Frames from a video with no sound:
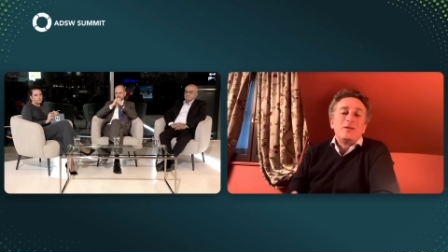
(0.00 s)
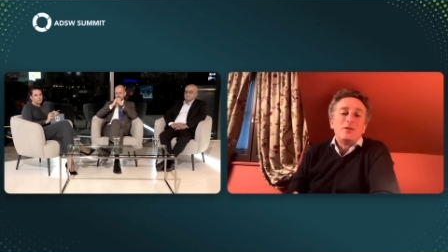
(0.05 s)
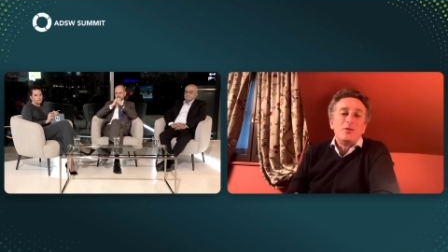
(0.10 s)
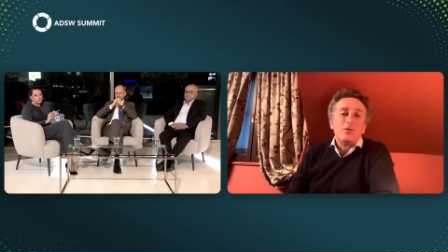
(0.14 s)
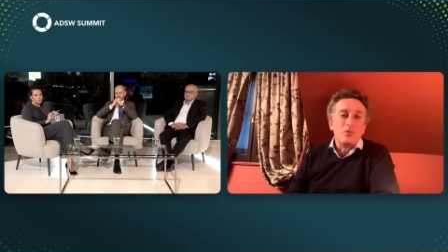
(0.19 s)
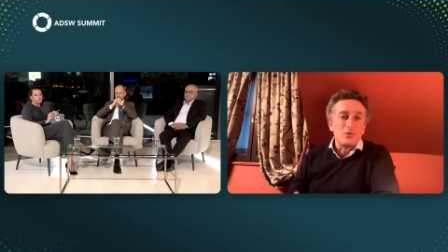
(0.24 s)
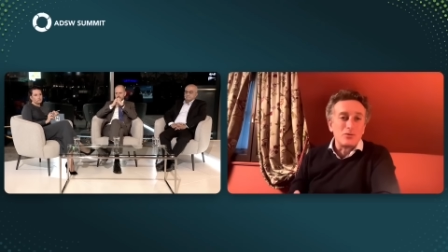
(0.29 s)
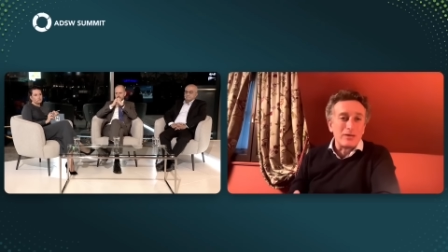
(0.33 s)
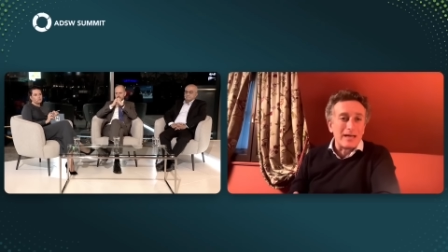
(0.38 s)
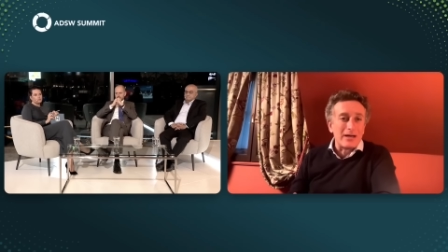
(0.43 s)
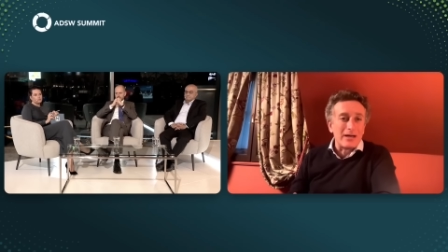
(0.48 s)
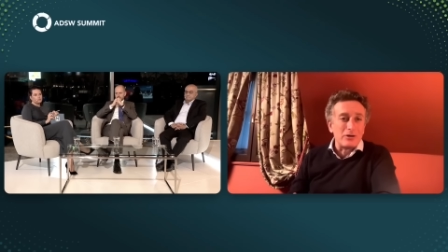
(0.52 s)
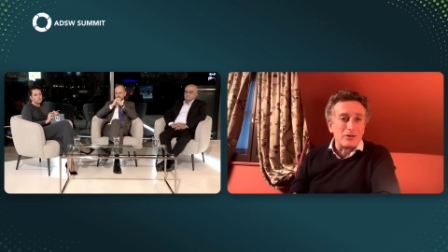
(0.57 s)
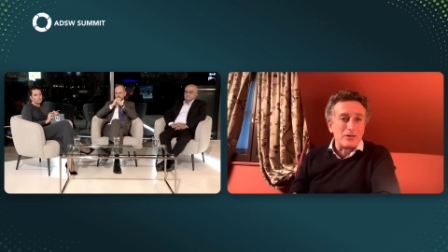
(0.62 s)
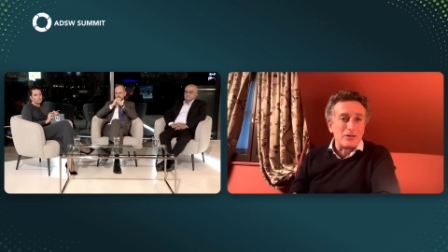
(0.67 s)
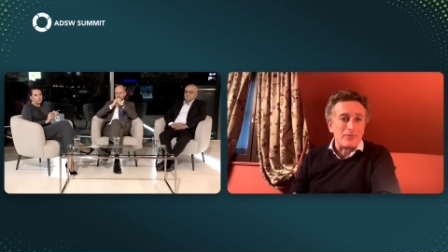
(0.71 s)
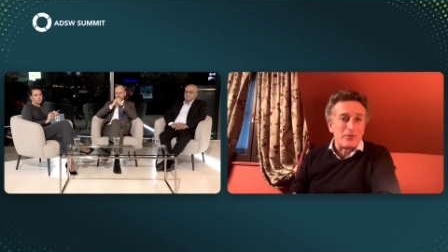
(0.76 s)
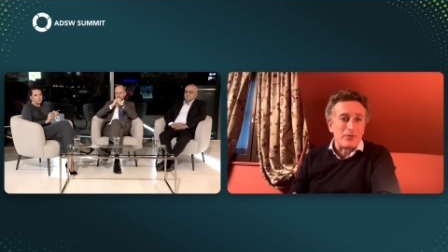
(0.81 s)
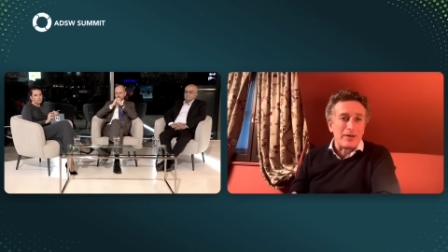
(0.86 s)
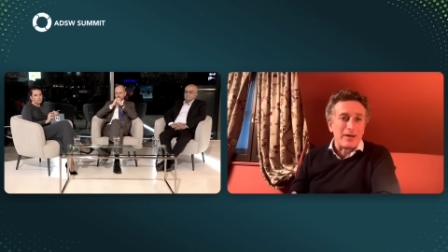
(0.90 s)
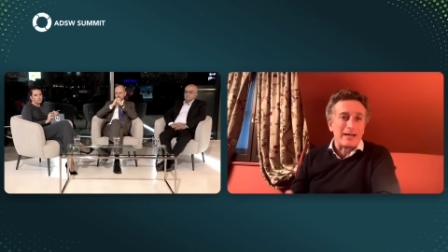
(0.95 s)
you use
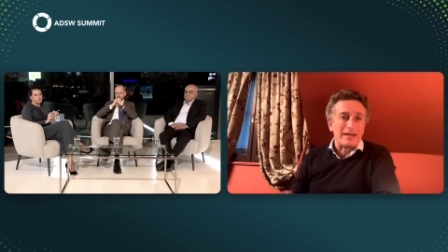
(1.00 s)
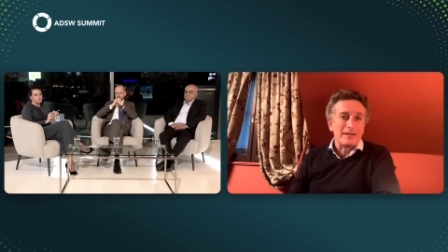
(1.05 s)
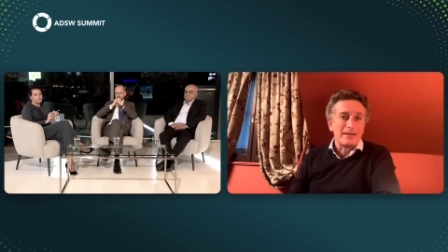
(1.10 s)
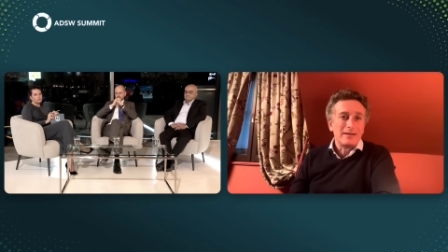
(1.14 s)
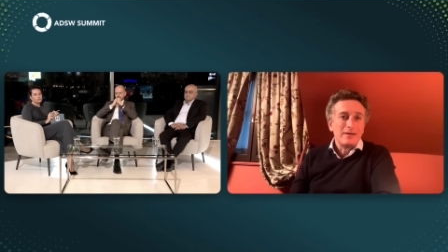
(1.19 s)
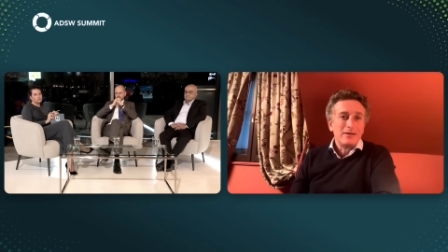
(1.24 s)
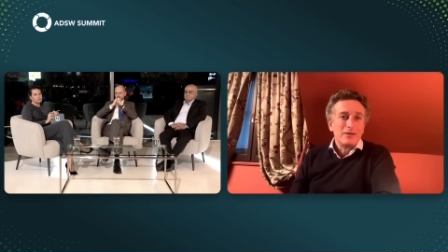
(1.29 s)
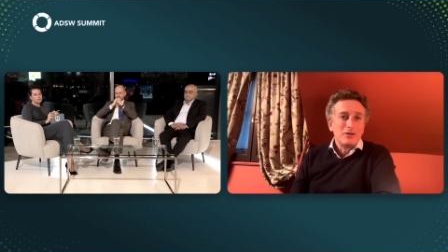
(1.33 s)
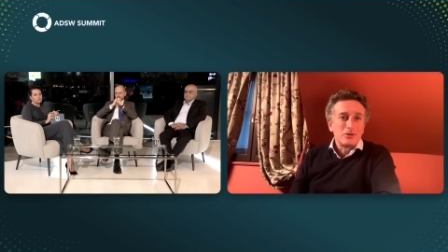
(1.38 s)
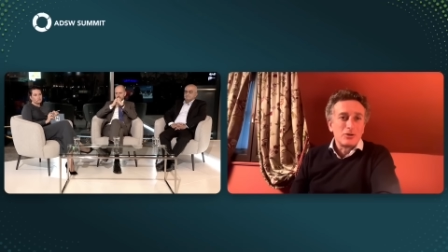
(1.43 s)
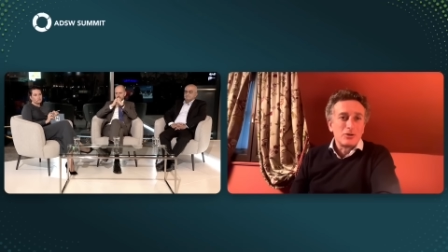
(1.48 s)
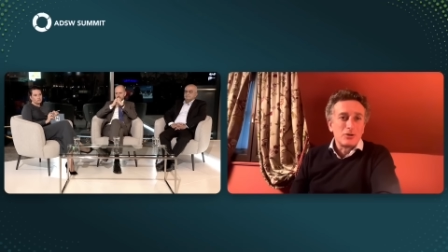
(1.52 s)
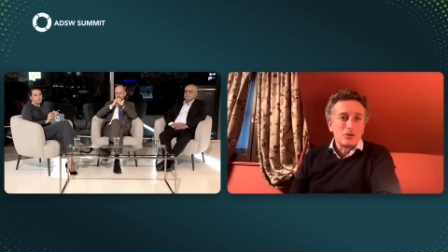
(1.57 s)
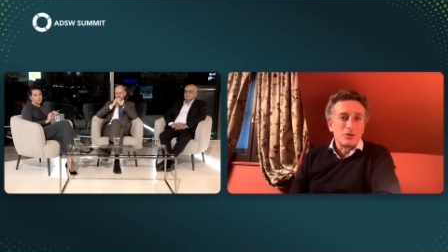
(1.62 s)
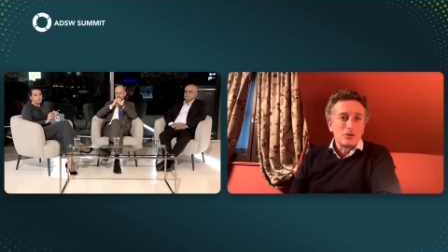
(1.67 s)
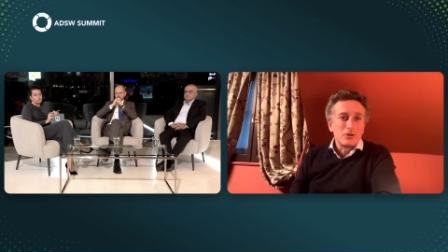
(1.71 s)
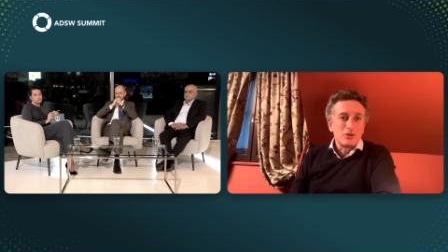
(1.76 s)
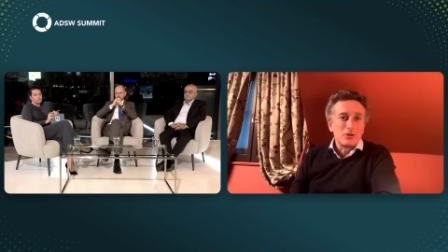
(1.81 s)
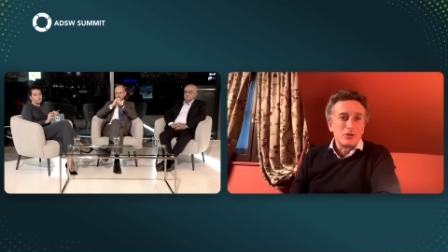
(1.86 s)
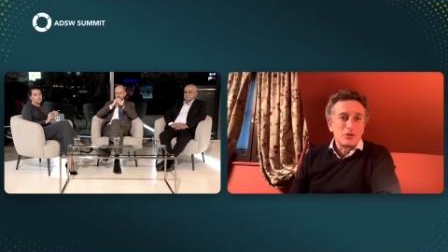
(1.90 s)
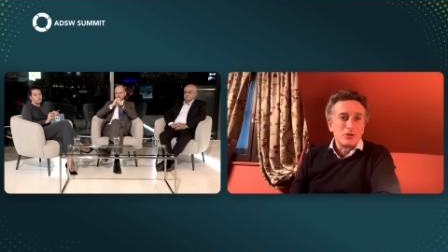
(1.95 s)
energy for that.
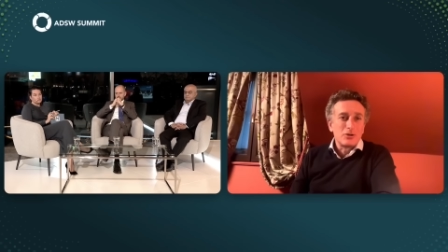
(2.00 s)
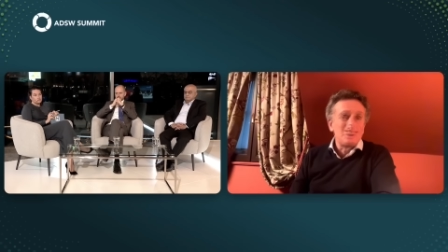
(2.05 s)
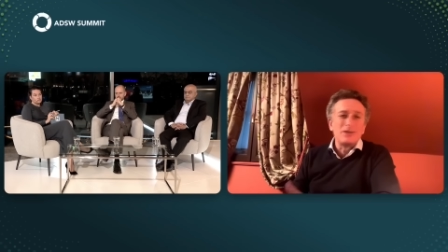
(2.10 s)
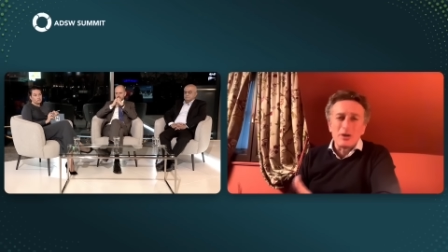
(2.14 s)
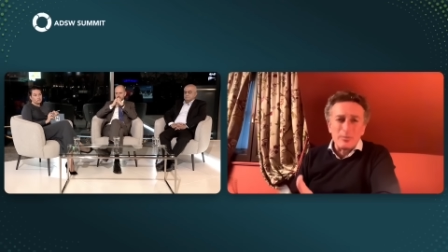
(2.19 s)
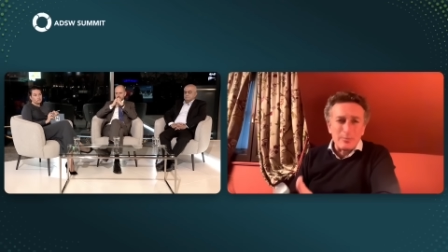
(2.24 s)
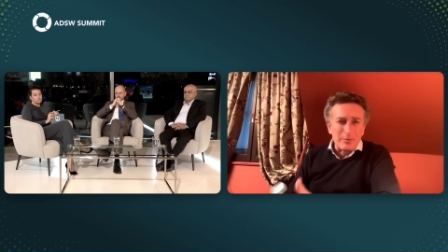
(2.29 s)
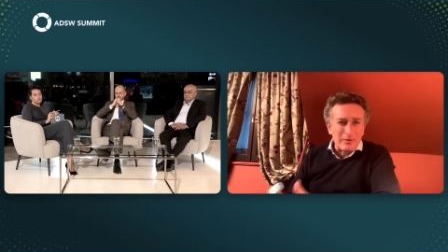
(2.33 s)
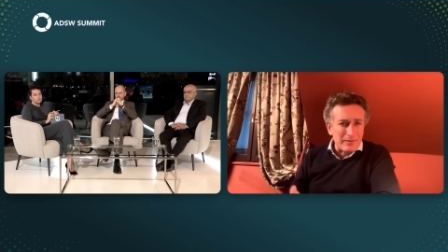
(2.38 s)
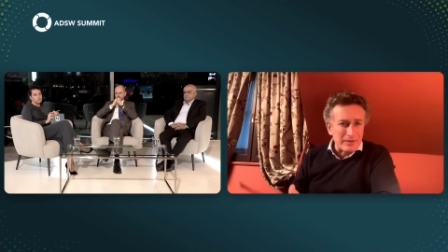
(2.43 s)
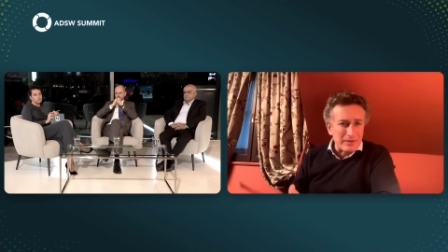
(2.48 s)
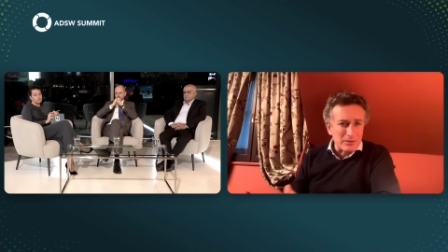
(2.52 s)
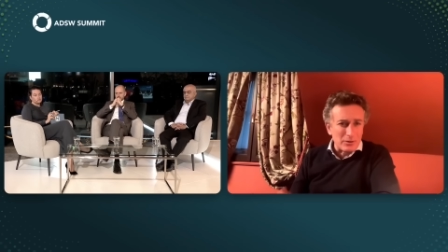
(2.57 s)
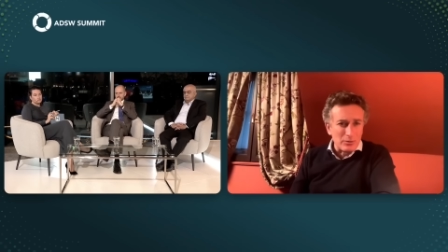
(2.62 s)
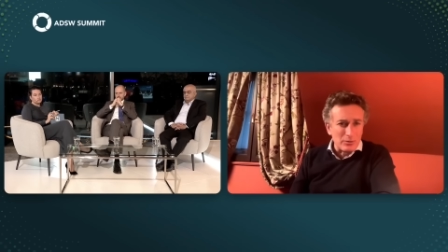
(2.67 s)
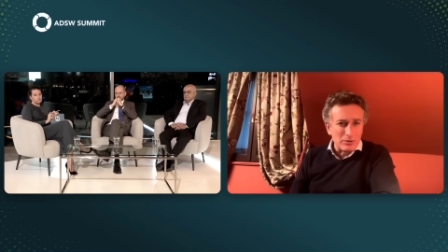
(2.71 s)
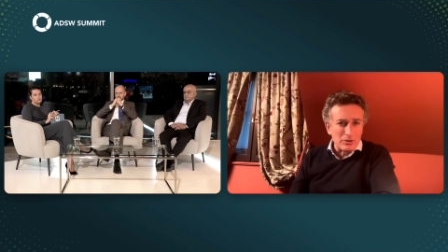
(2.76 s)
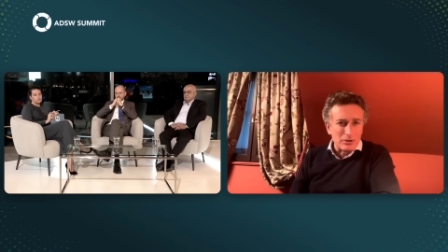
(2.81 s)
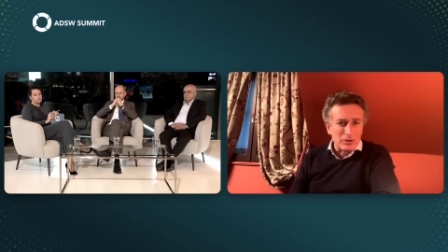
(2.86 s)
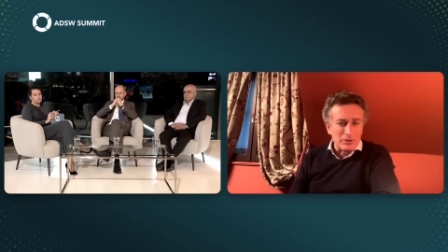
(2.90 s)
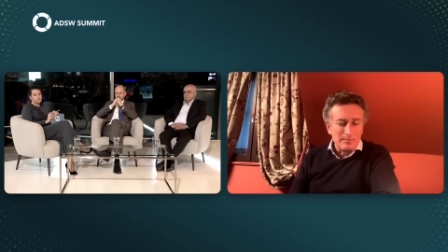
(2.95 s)
So it's not a perfect
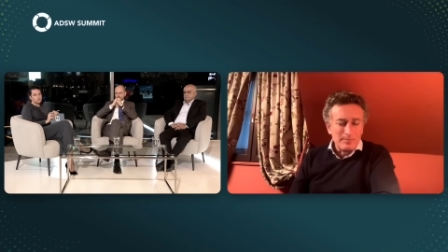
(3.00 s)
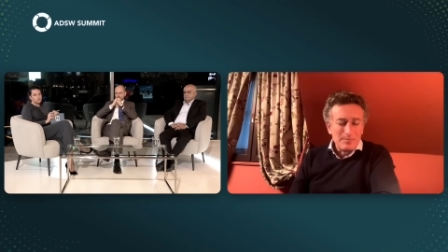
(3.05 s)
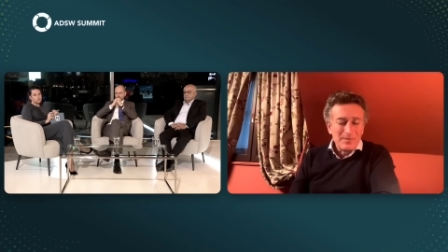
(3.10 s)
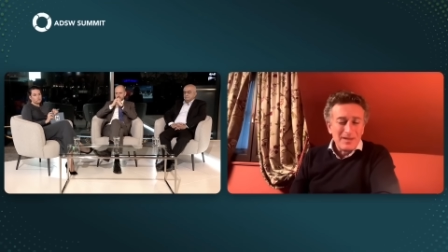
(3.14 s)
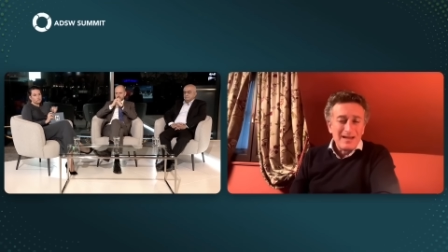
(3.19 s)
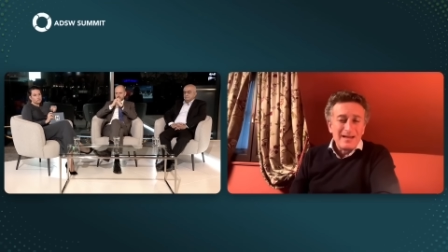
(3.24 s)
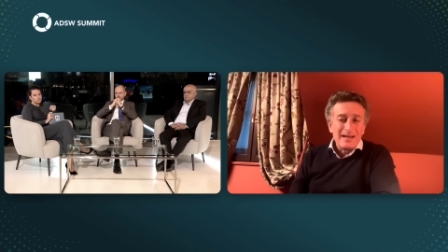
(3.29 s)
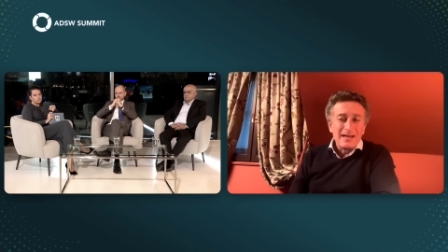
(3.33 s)
solution.